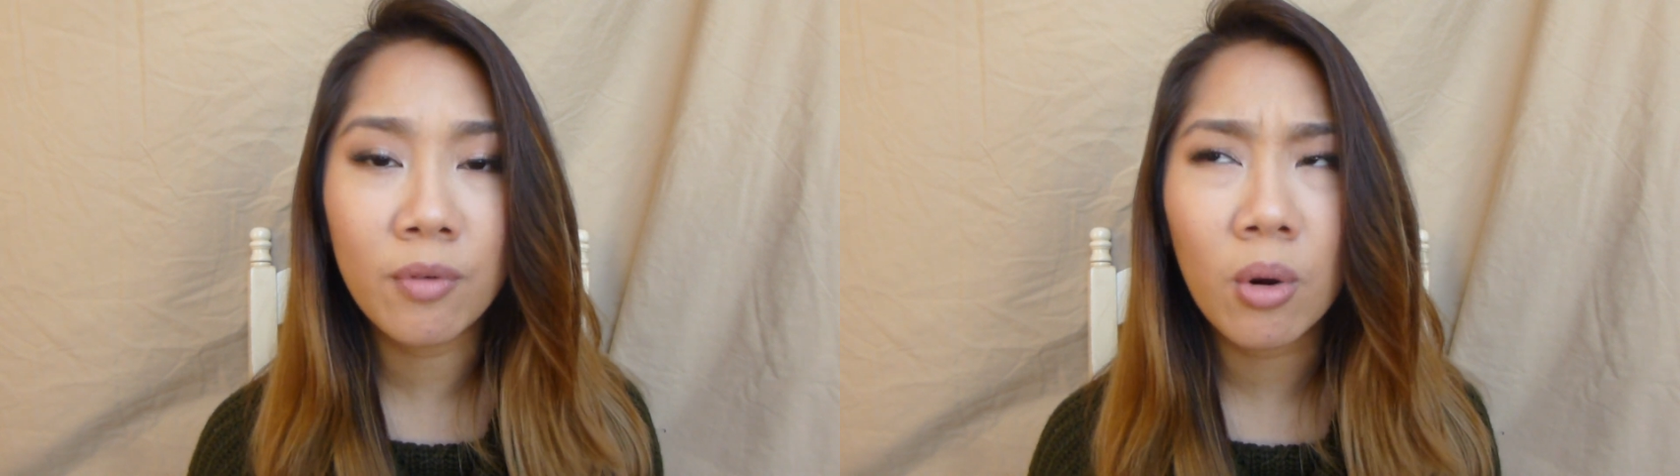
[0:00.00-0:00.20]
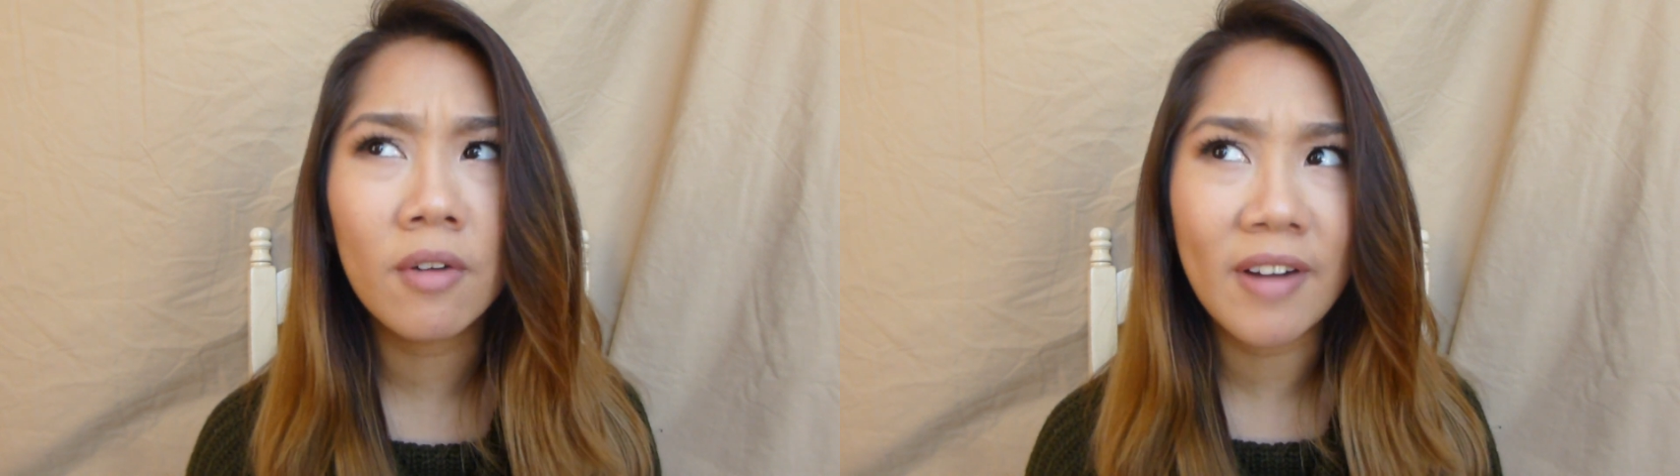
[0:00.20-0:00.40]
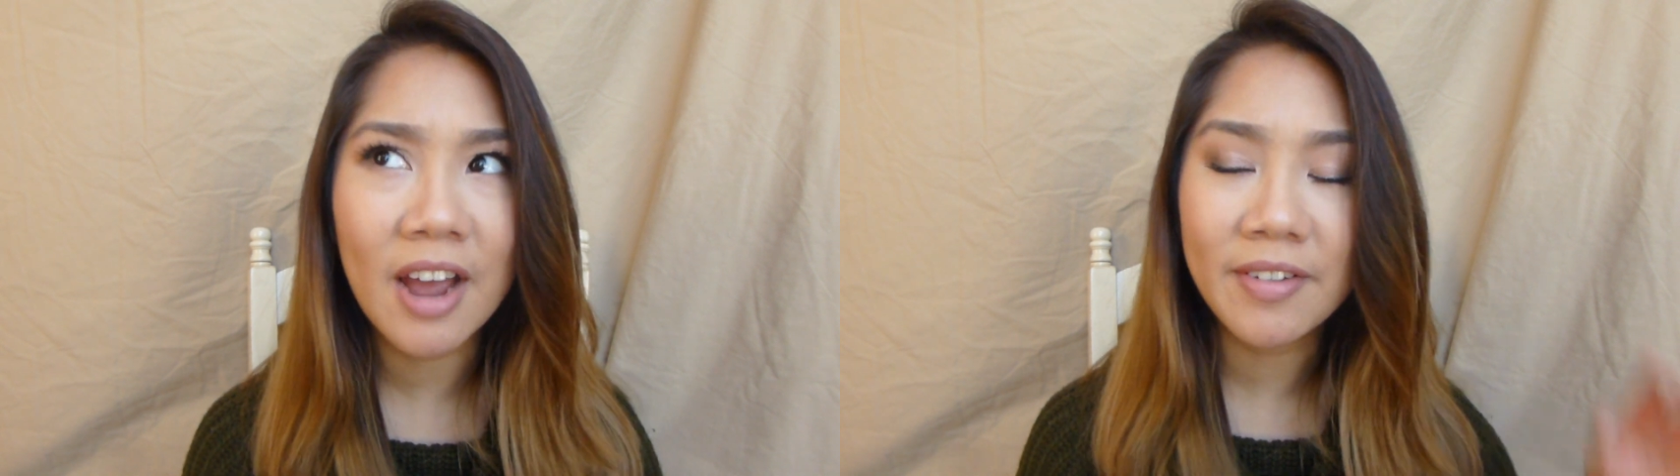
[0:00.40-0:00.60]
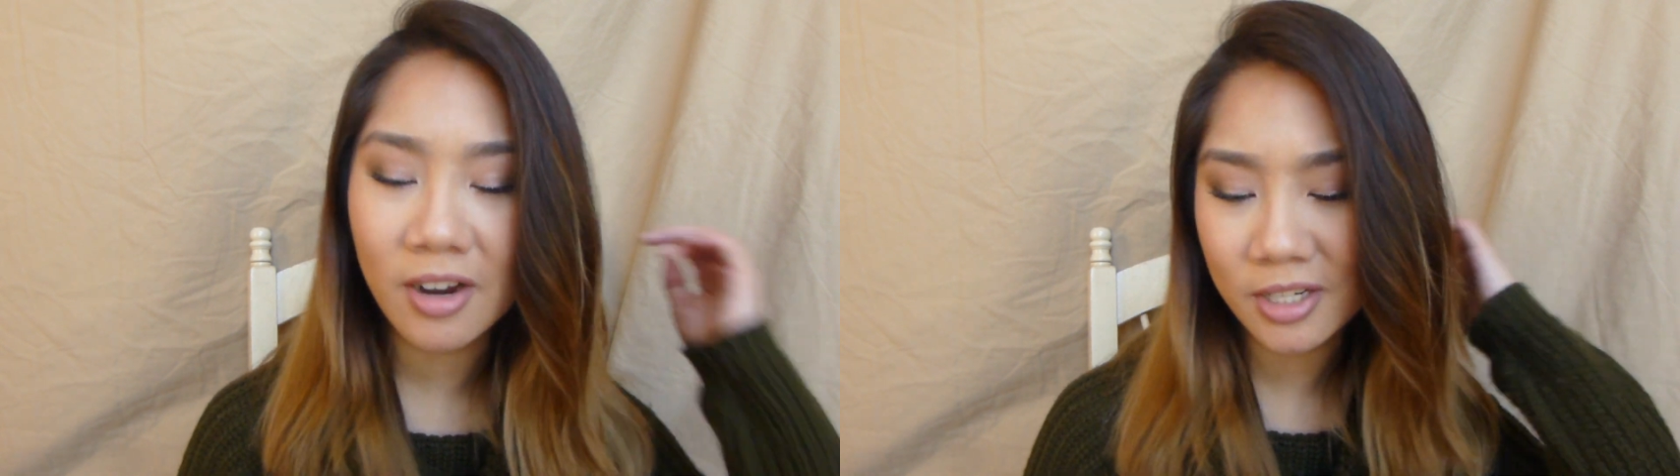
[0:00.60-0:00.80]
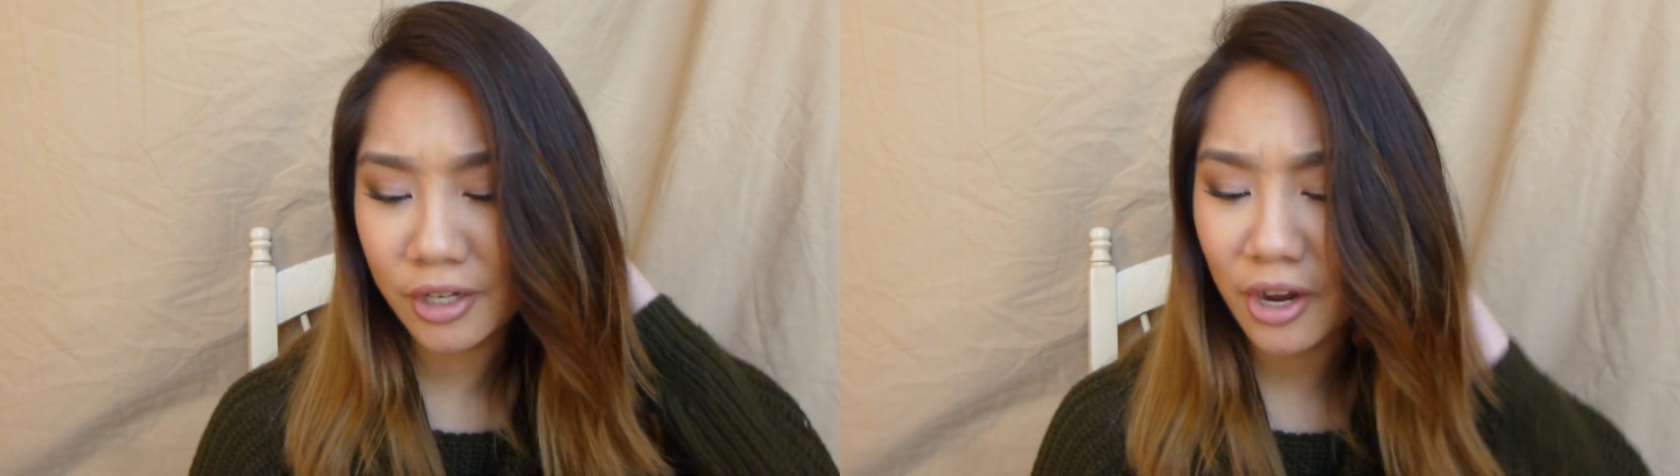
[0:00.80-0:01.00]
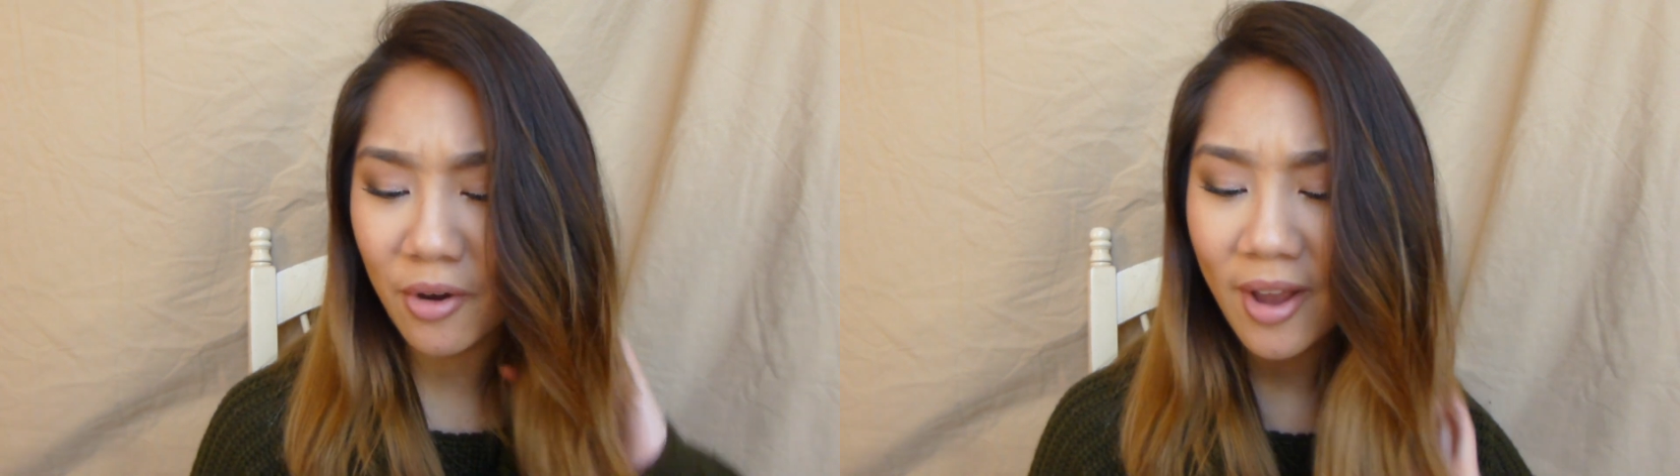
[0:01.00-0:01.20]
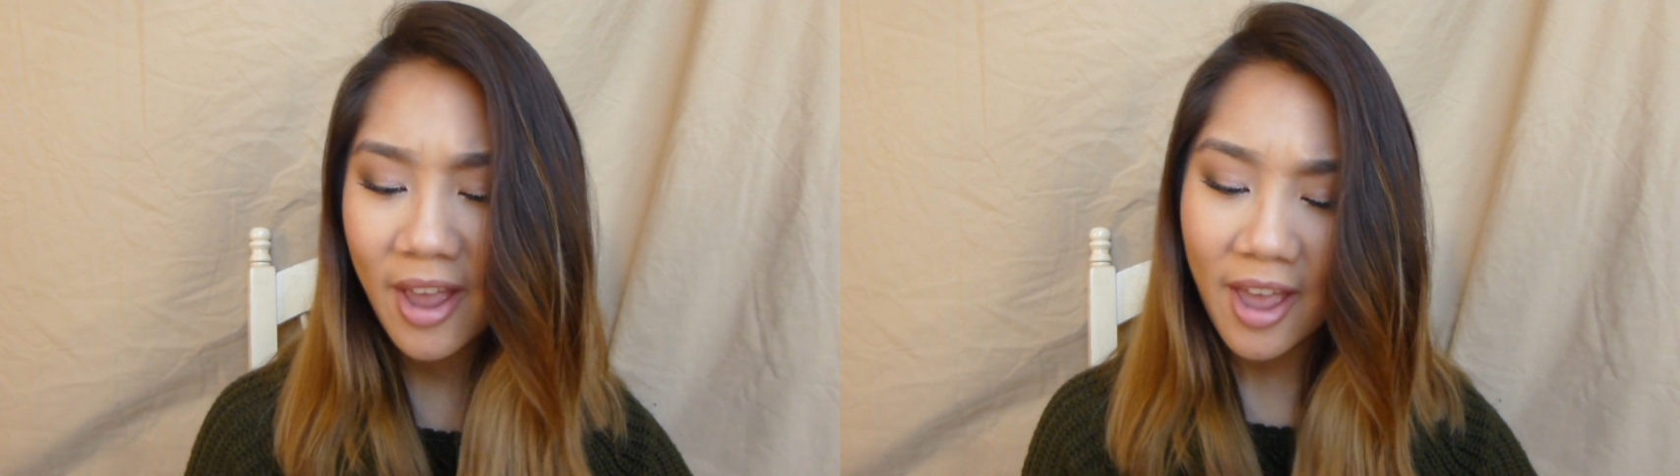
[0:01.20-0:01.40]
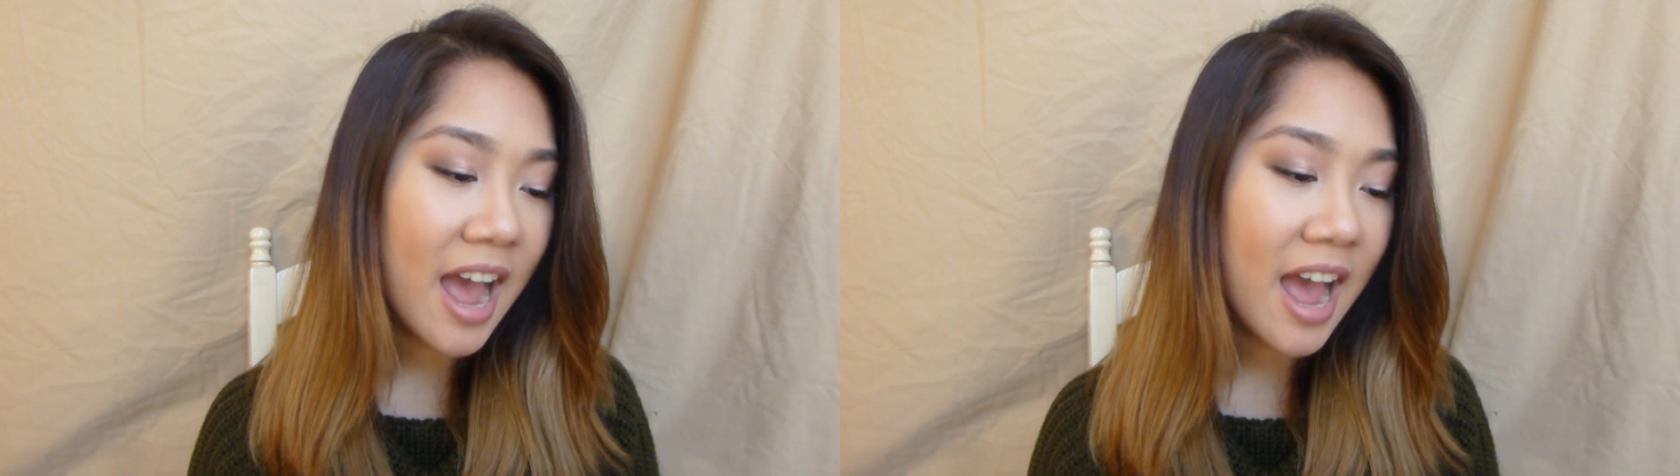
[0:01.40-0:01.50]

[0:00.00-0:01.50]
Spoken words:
or 5 years ago.